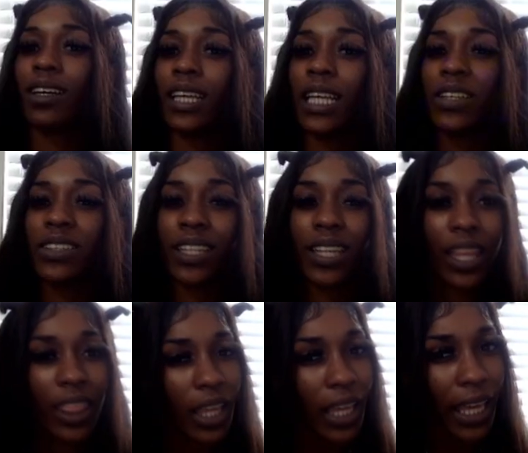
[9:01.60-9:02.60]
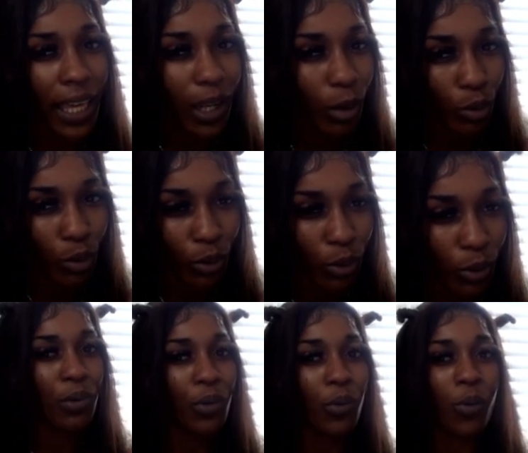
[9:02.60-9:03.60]
It's another animal.
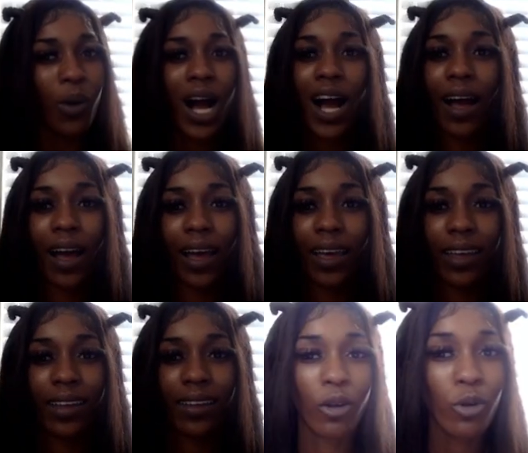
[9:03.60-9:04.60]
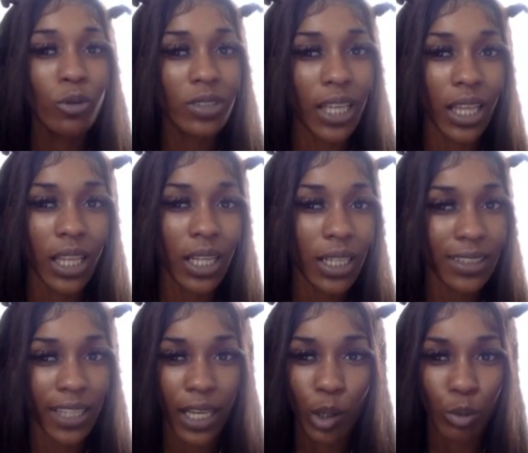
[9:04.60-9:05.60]
Why? Who's killing these
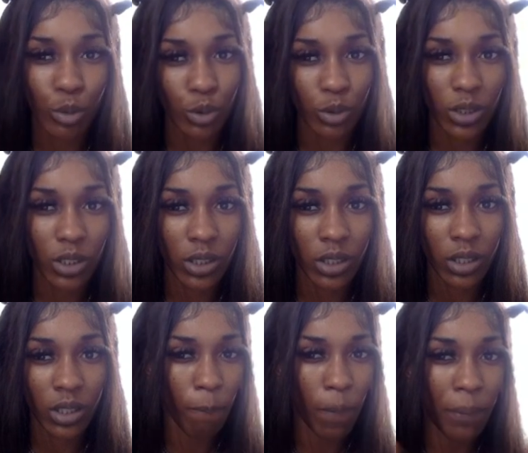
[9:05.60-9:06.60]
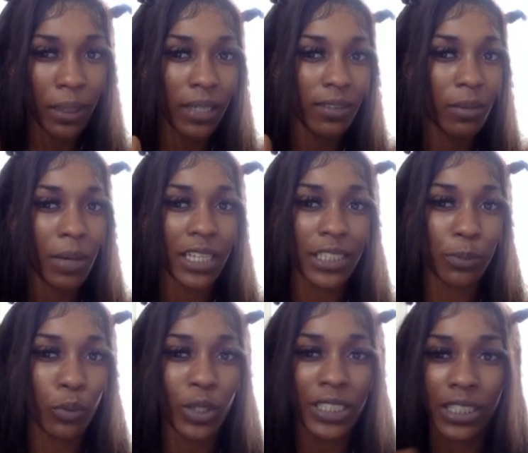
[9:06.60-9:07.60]
animals? Maybe somebody's
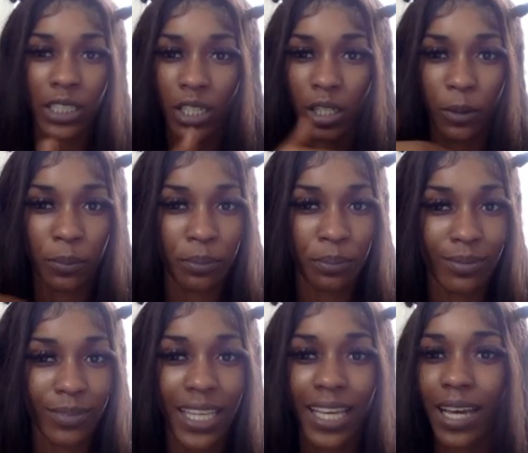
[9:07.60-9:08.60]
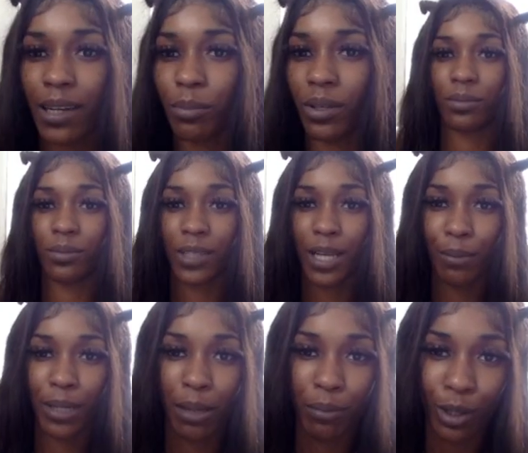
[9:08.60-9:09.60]
poisoned. They gotta be.
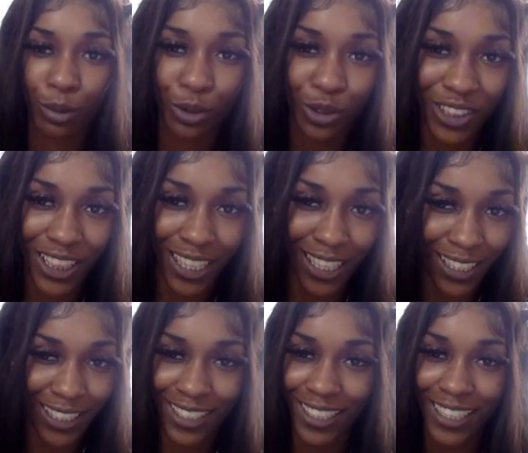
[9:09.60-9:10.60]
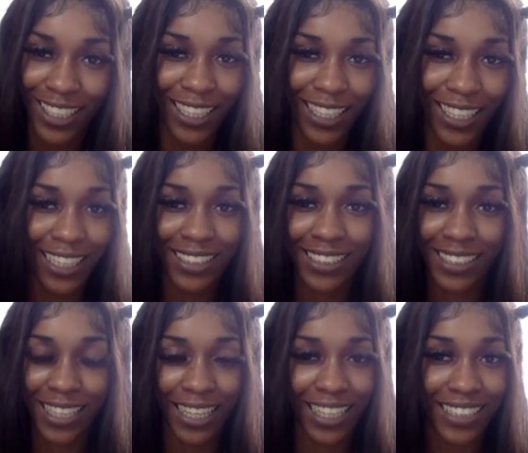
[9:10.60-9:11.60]
Comment down below what you think. Cause this is
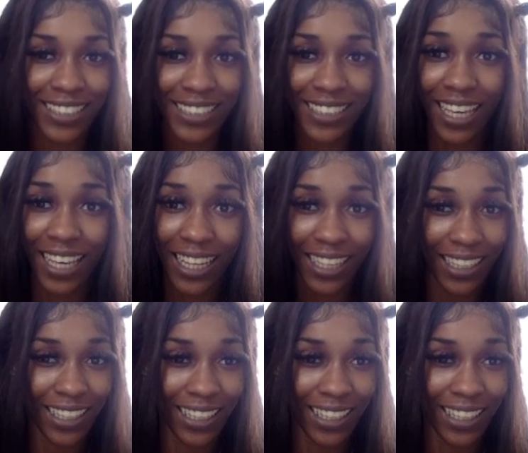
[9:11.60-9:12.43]
like insane.